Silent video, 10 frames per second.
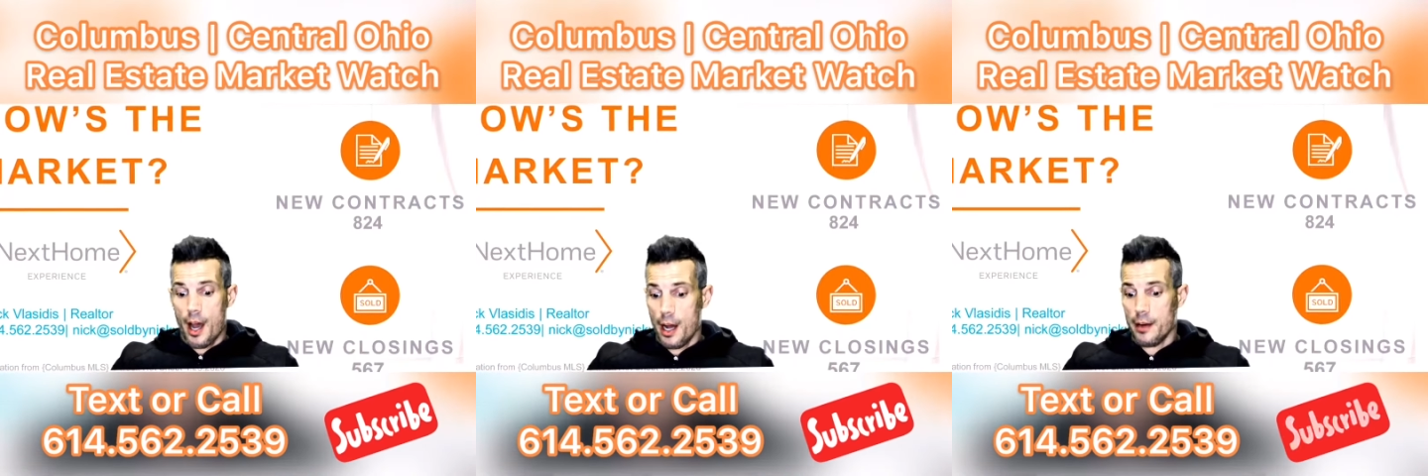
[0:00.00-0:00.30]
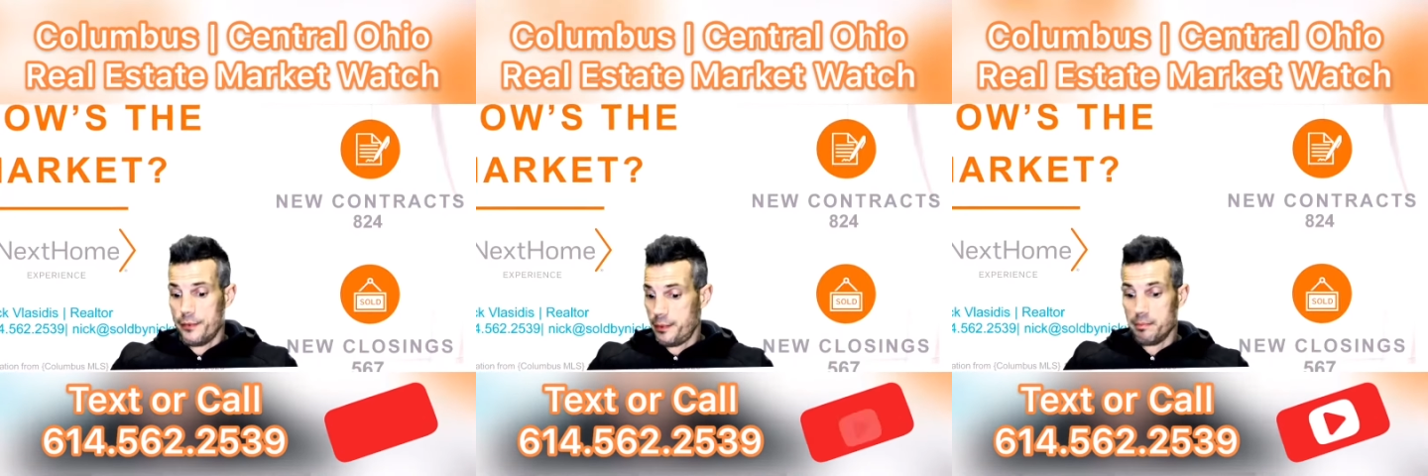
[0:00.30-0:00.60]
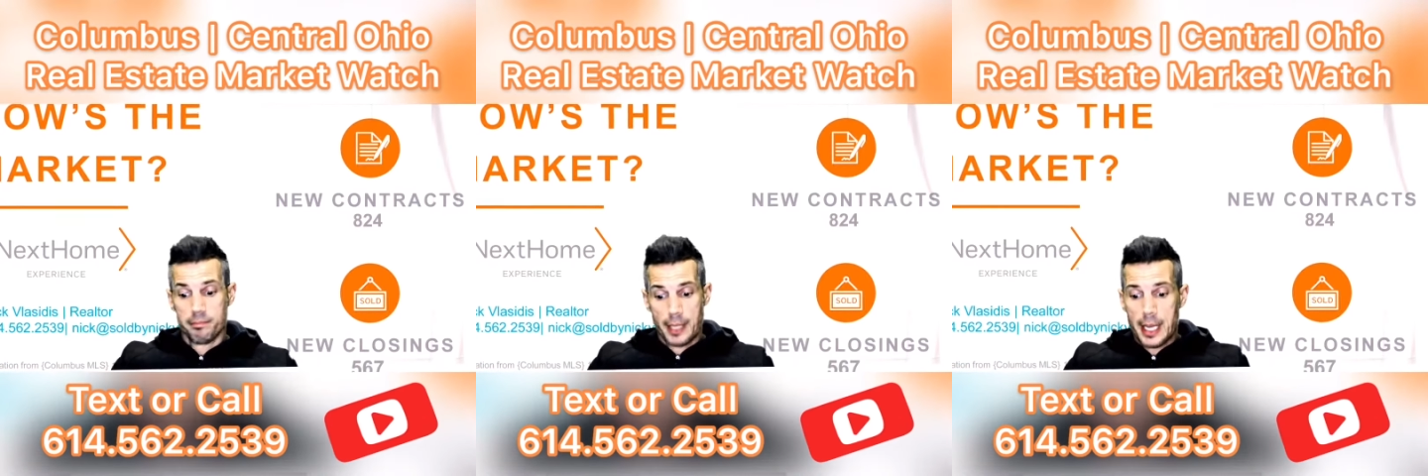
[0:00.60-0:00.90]
of
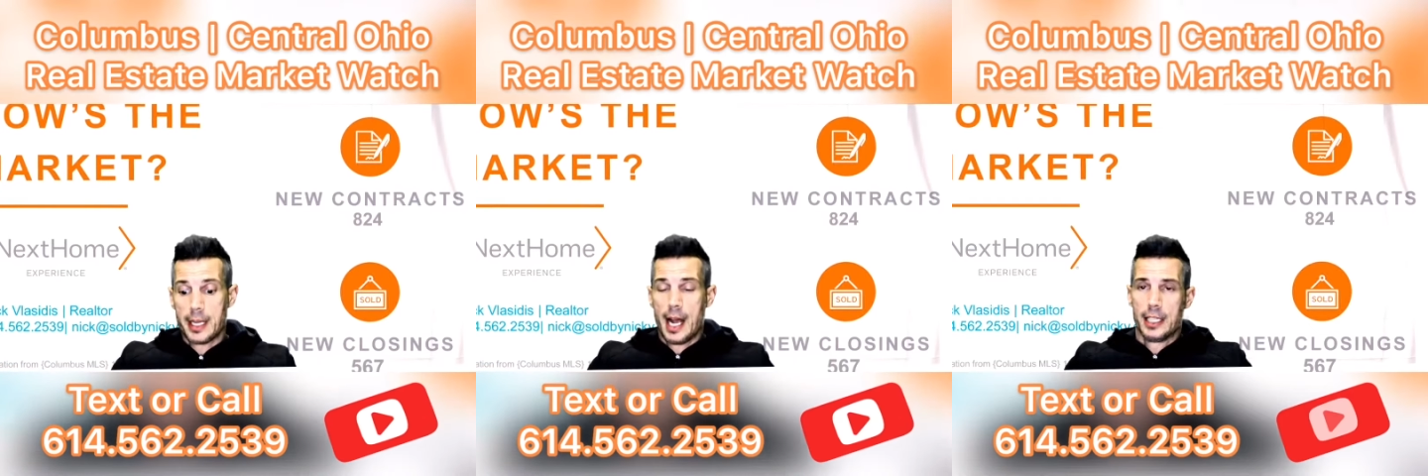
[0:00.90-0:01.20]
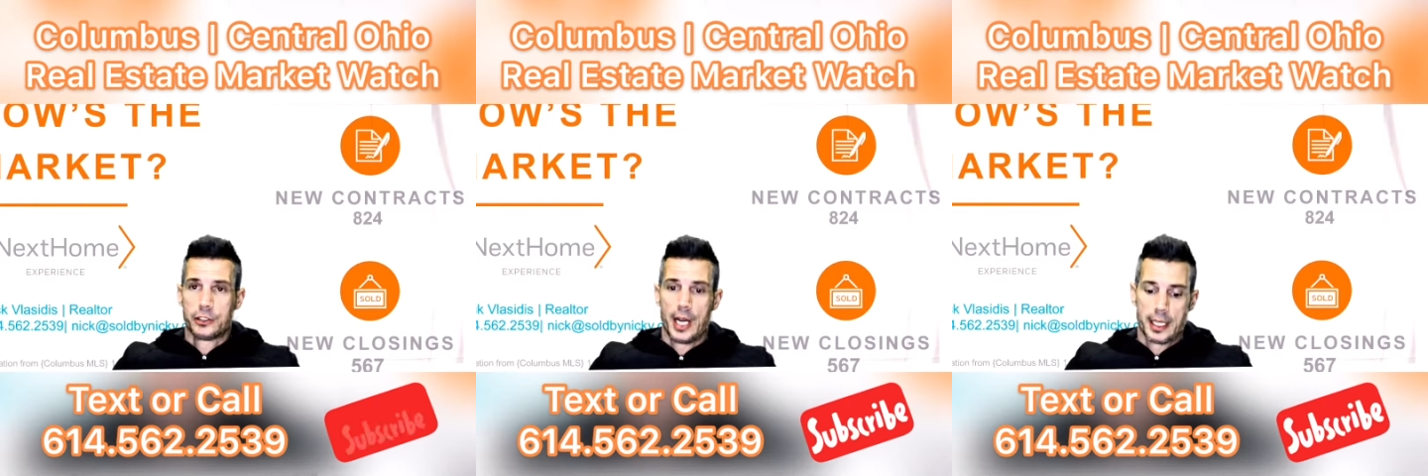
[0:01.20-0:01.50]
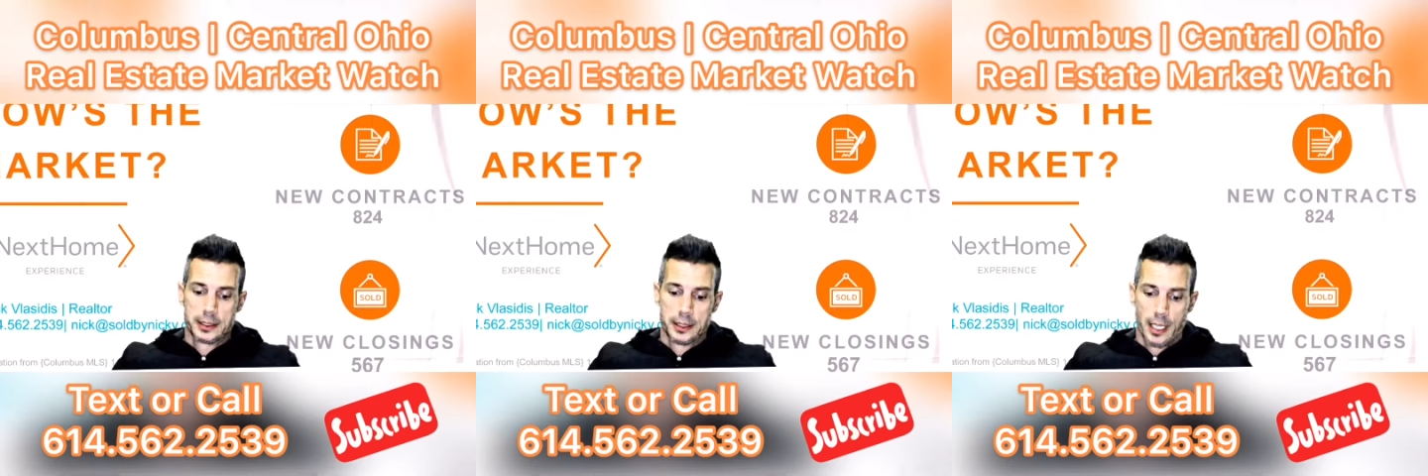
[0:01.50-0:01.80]
in
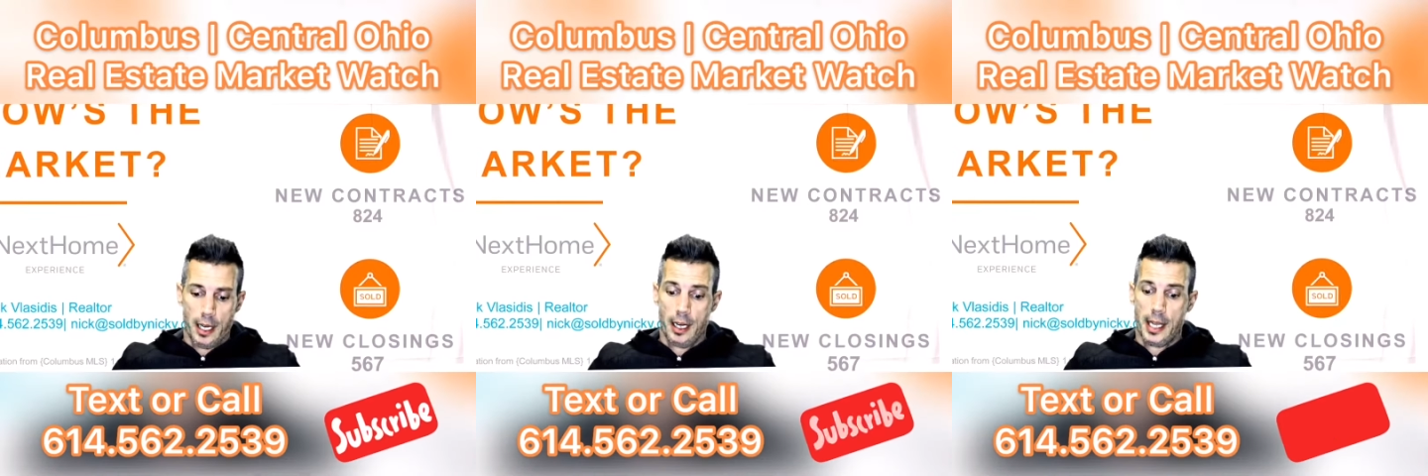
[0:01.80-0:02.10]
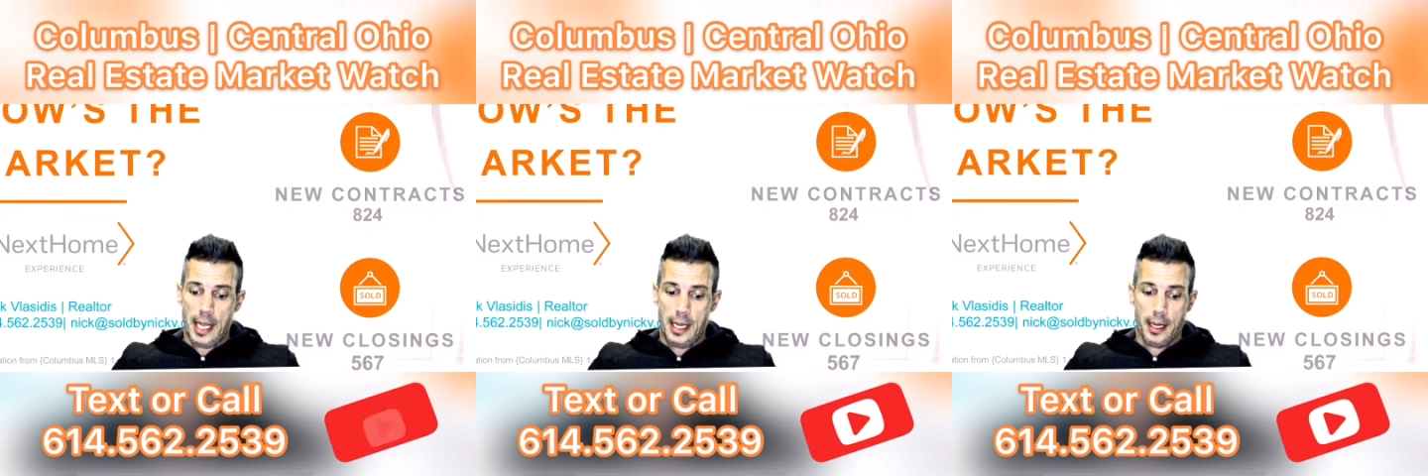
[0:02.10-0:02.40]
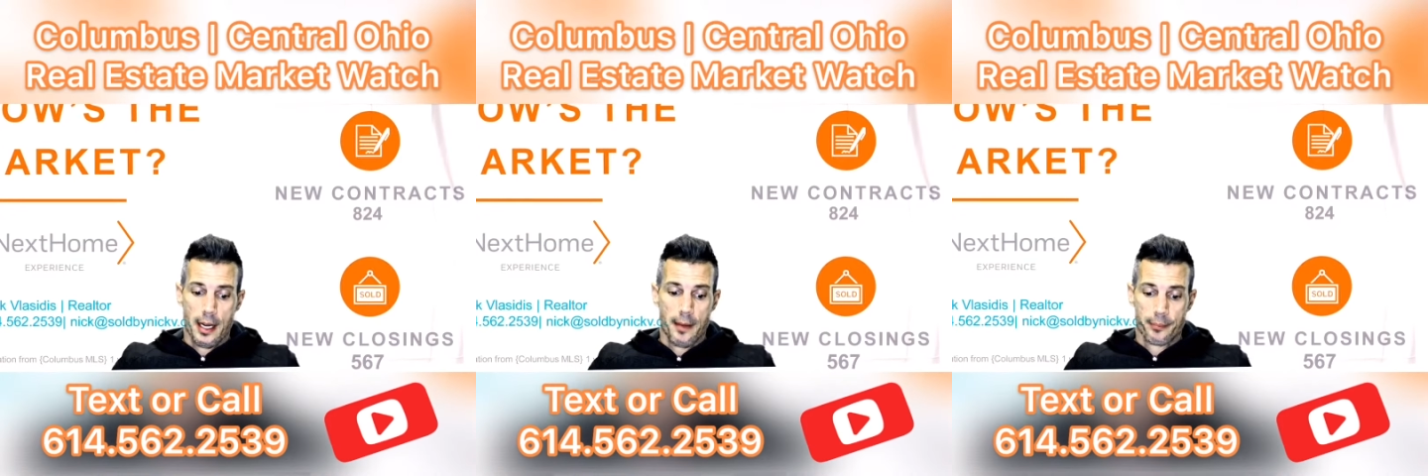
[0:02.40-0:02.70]
contracts uh, in
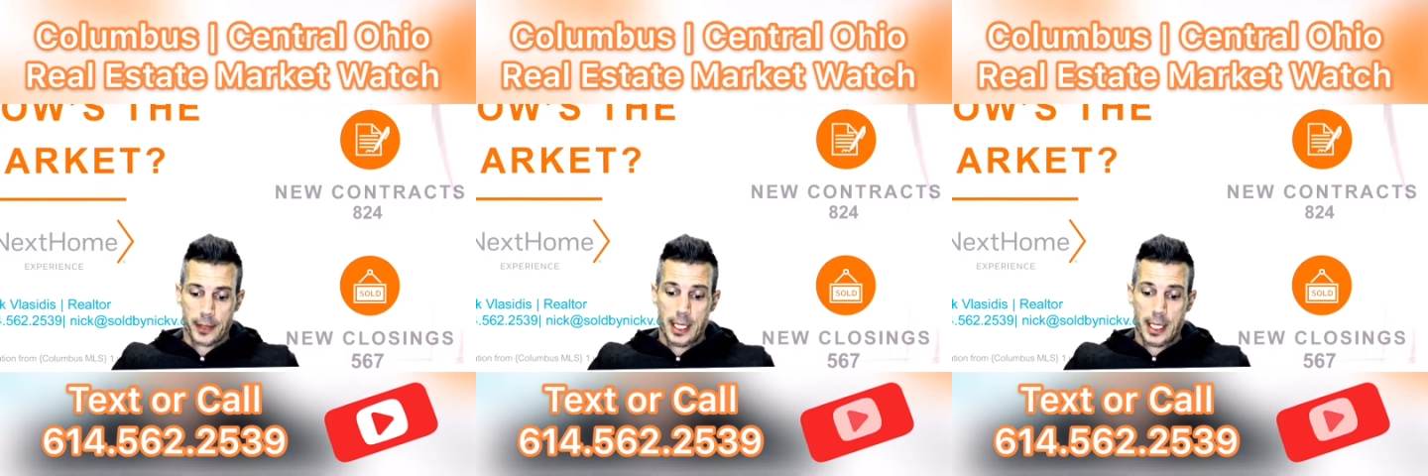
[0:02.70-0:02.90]
um,